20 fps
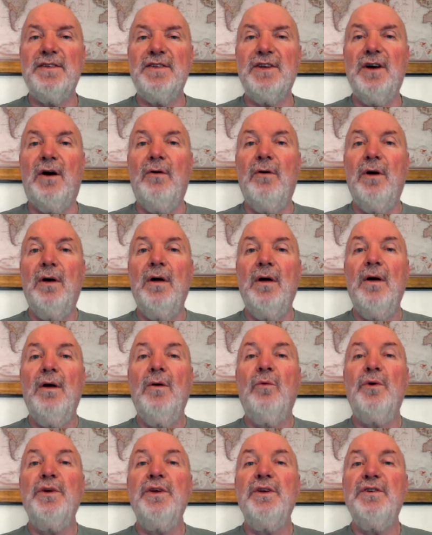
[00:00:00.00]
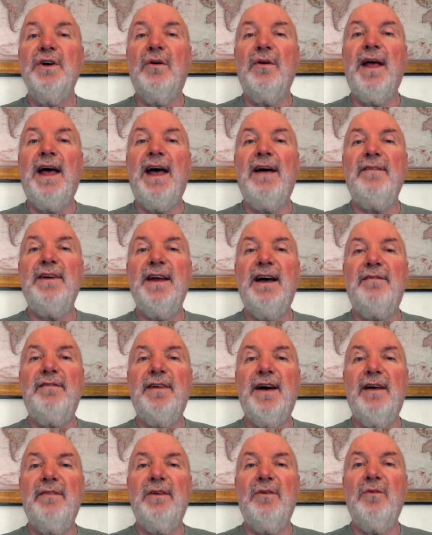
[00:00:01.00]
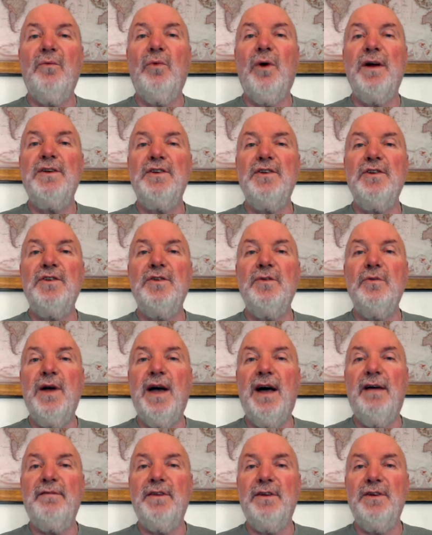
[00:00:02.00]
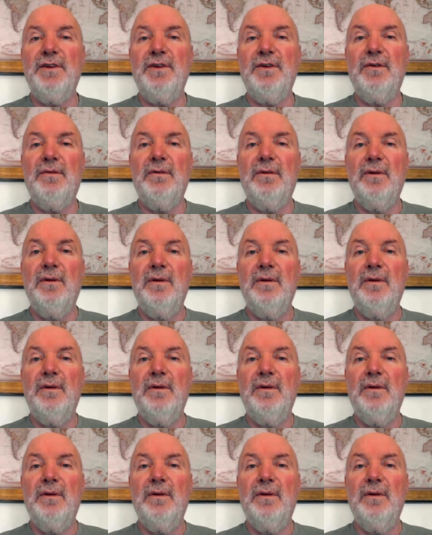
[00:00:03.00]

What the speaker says: So when you don't have enough of it, what do you have to do?